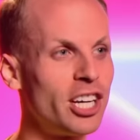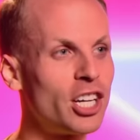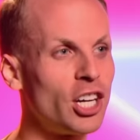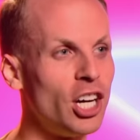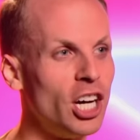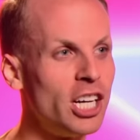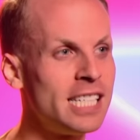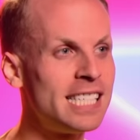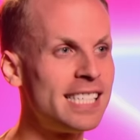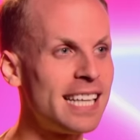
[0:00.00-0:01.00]
good
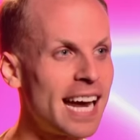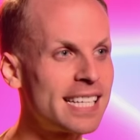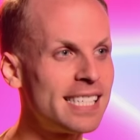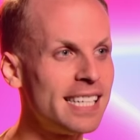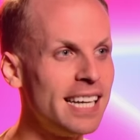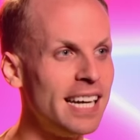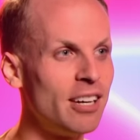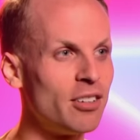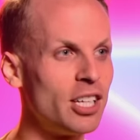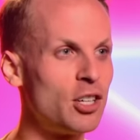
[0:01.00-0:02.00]
and sexy
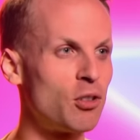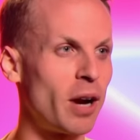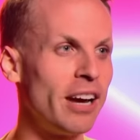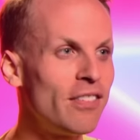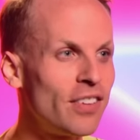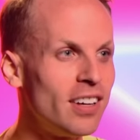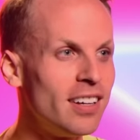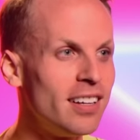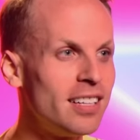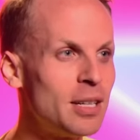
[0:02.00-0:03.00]
and really
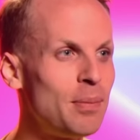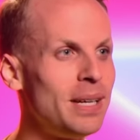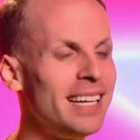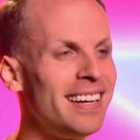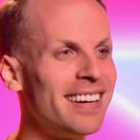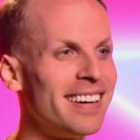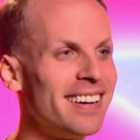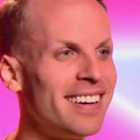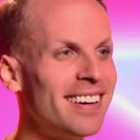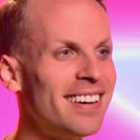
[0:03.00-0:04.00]
grateful to be here.